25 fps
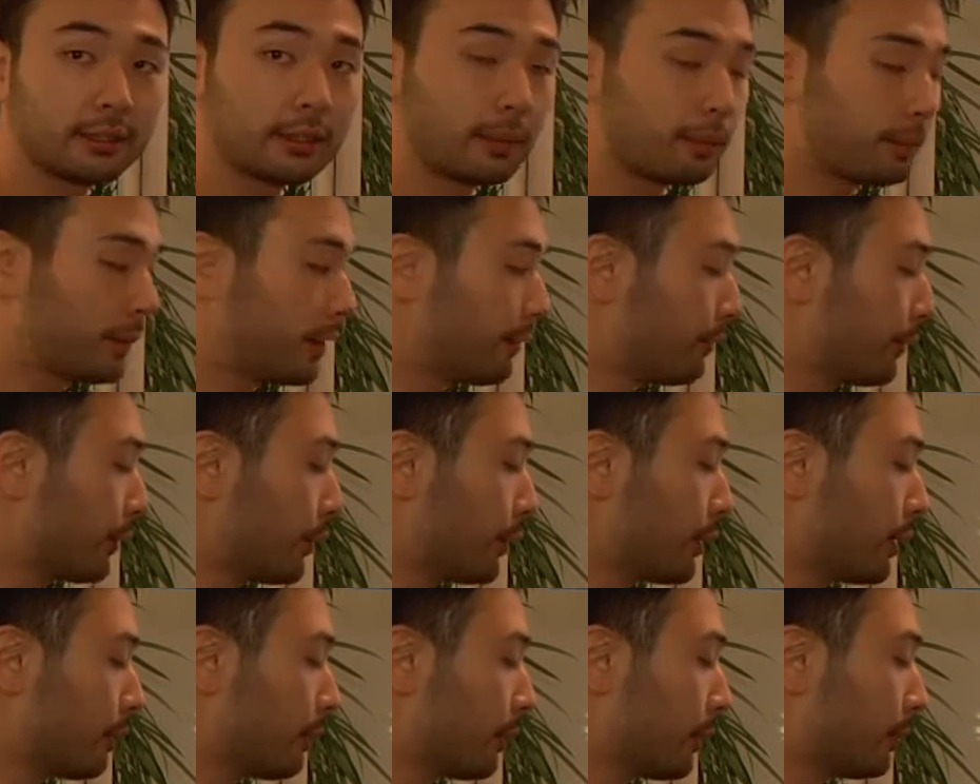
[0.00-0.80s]
some
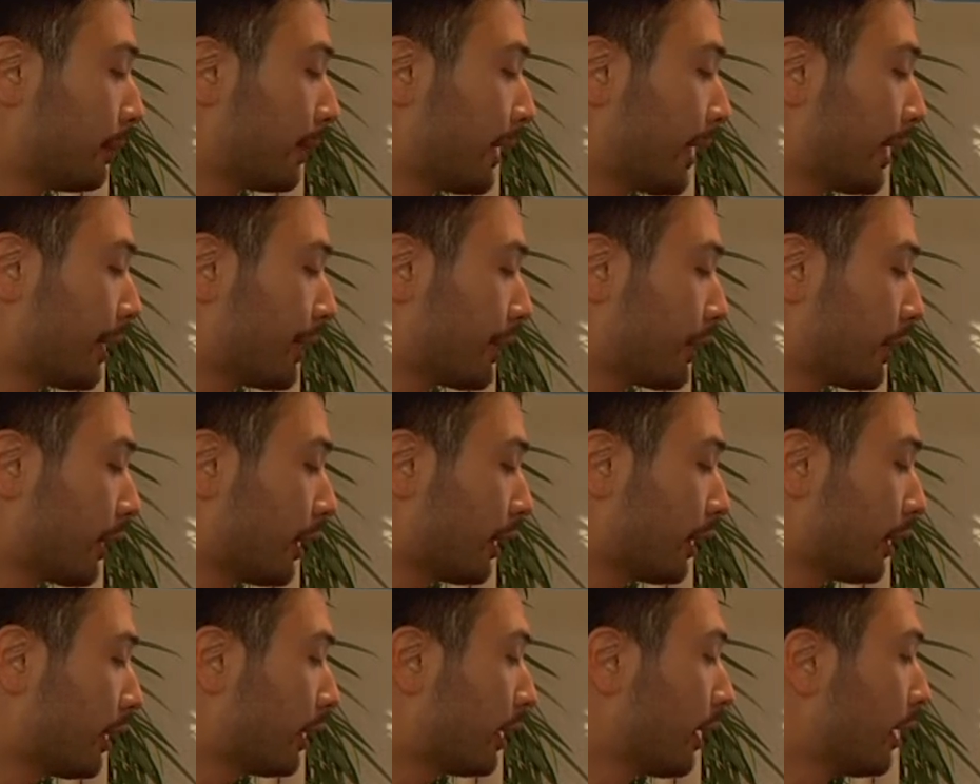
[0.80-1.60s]
diffusing illumination,
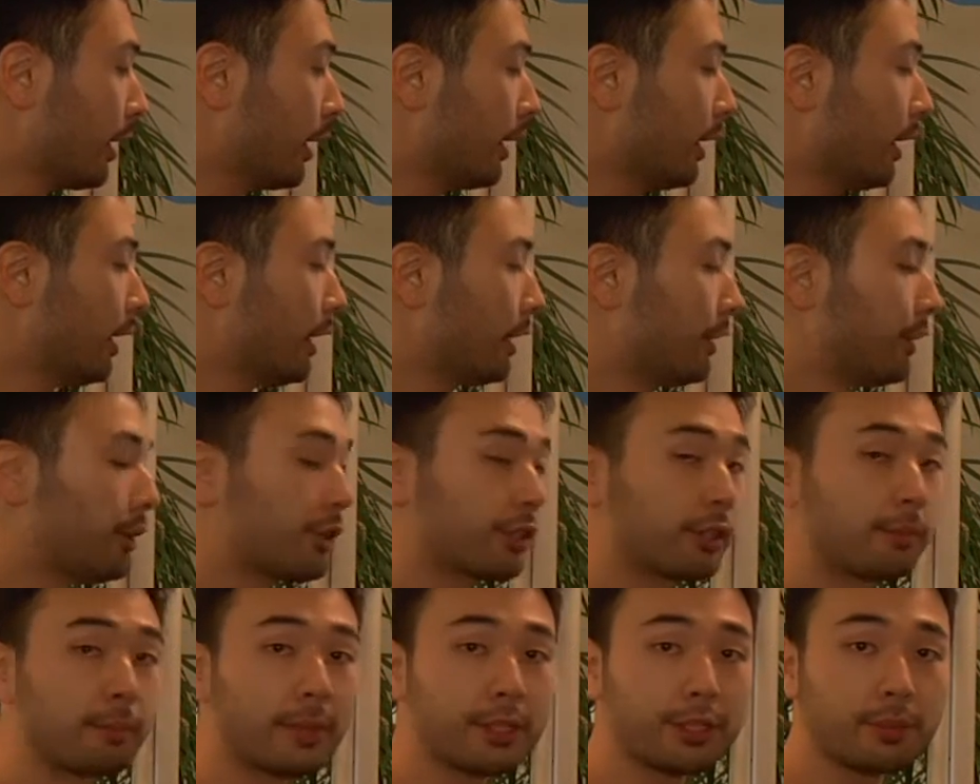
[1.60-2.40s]
and an
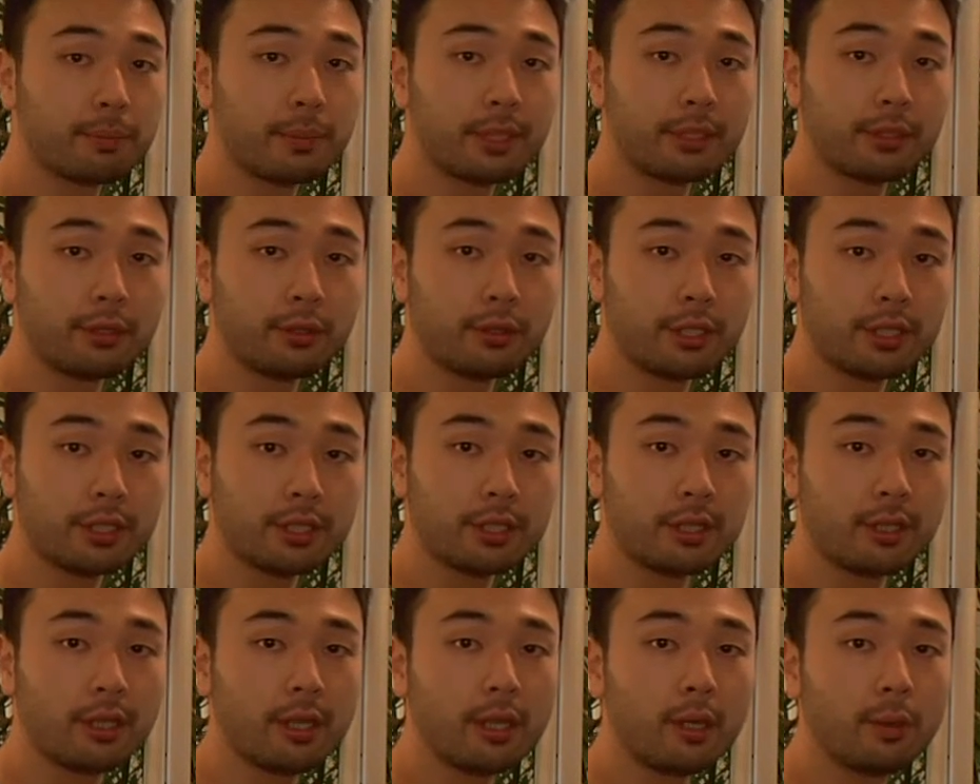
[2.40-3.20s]
inertial measurement
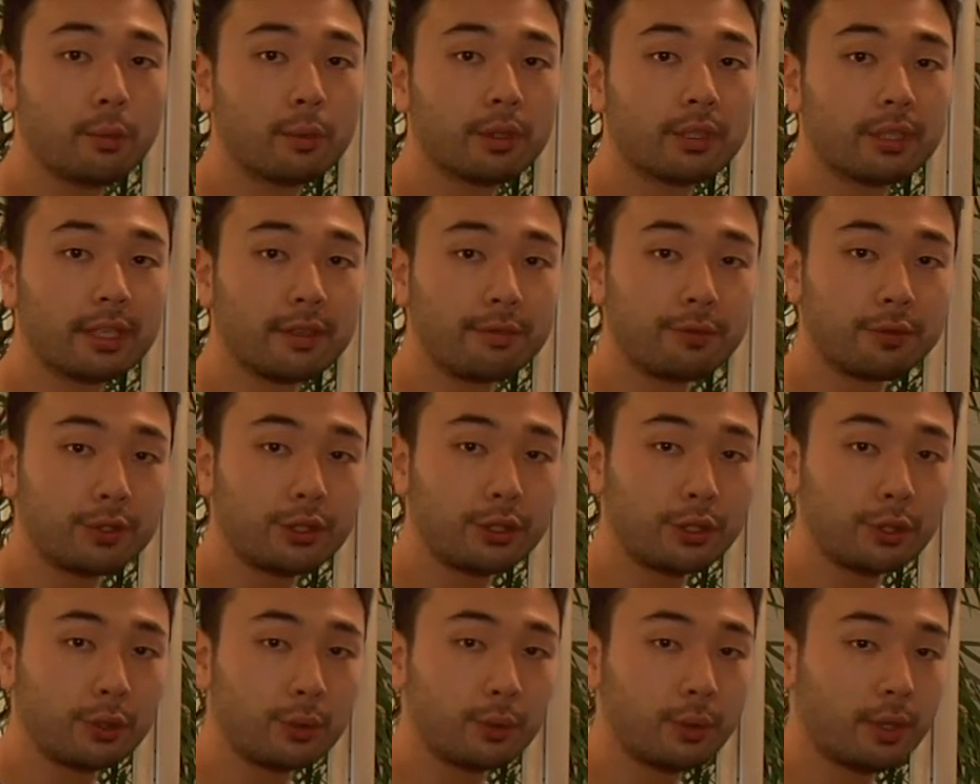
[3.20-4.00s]
unit, which
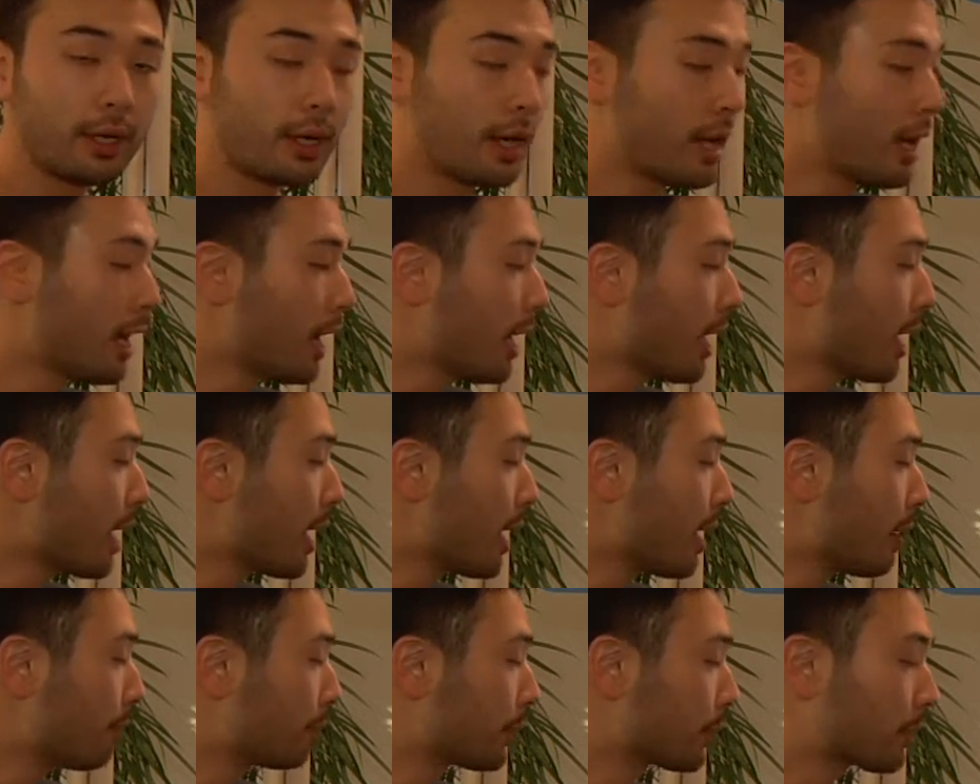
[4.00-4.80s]
gives you
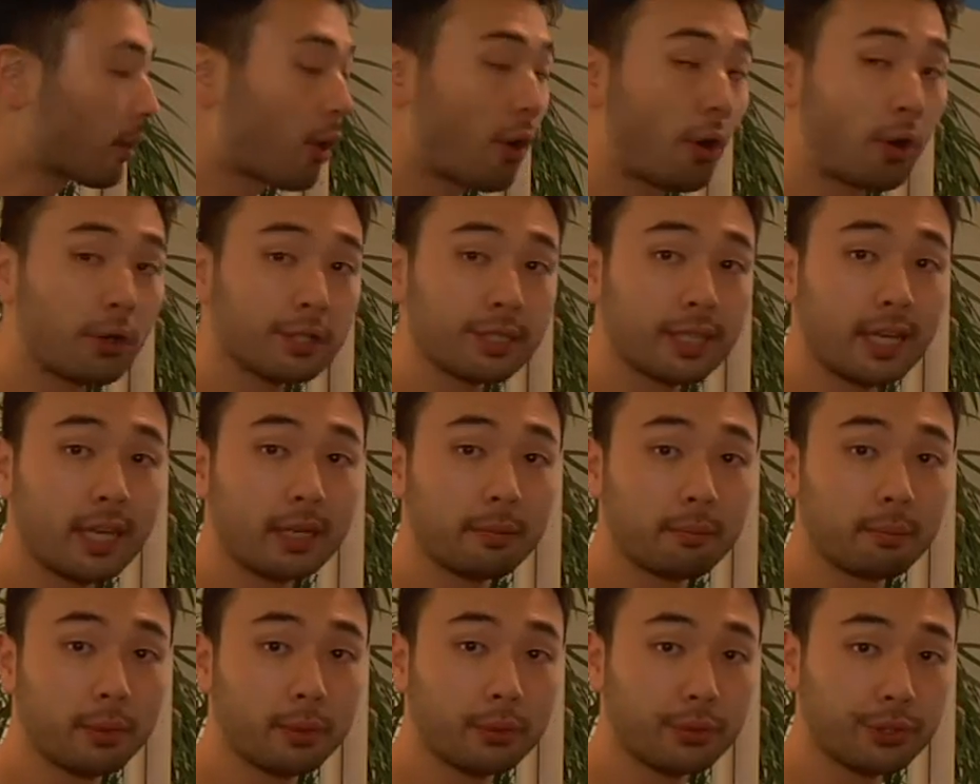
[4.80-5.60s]
um, the cause
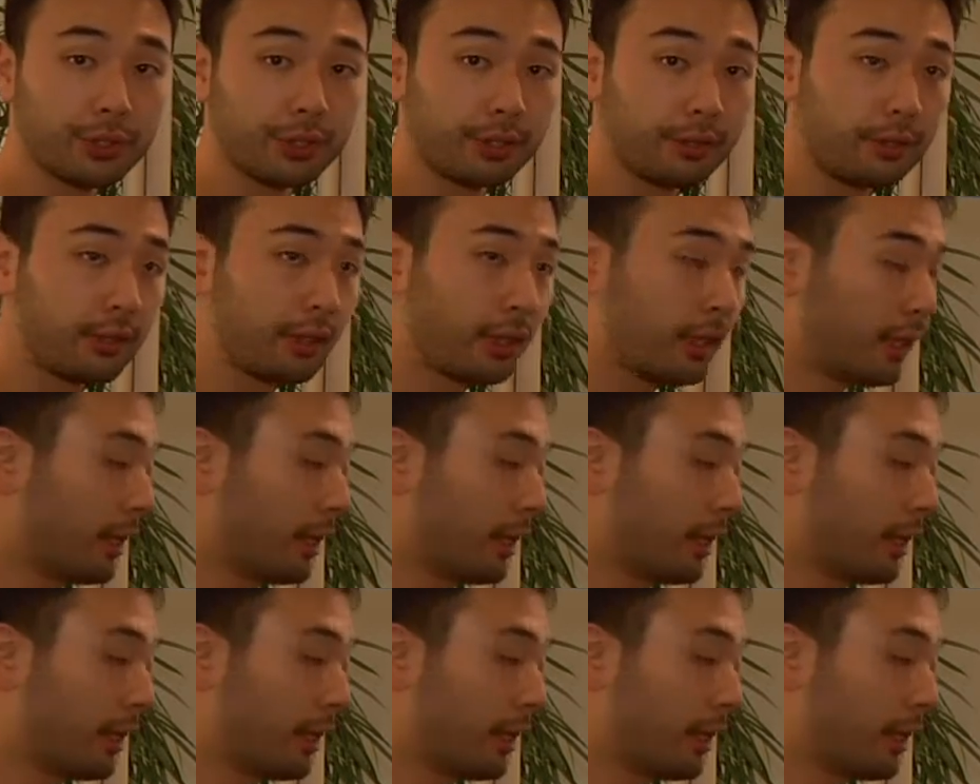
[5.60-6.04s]
hand motion.